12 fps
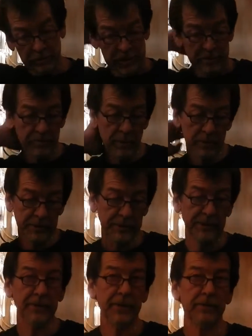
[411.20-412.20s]
great
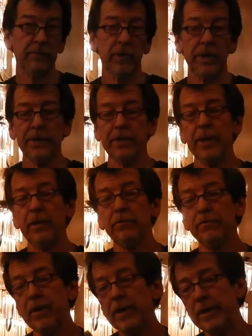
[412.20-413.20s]
poets, I think, writing now,
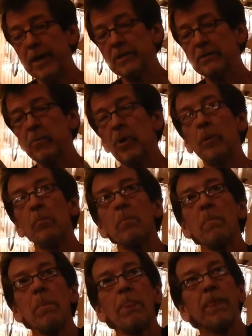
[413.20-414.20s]
Frank Gaspar,
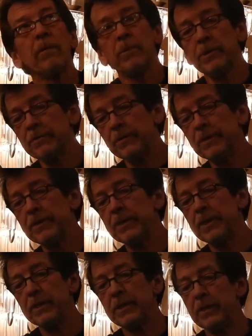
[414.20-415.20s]
was
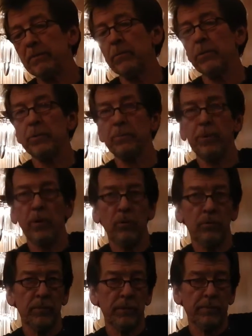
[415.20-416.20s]
visiting and he wrote a
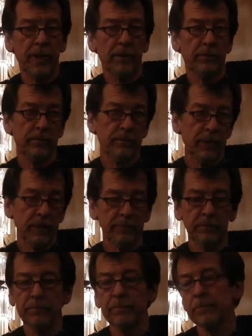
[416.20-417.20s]
poem about
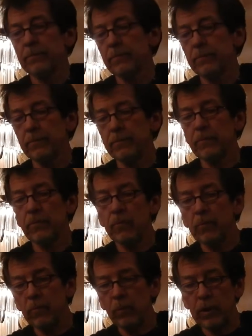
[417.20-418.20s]
um,
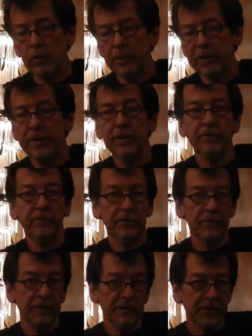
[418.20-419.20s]
where we live.
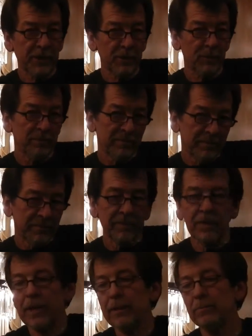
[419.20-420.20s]
And so
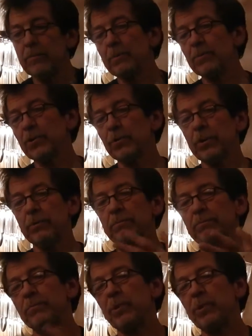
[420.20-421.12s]
um, I'm sort of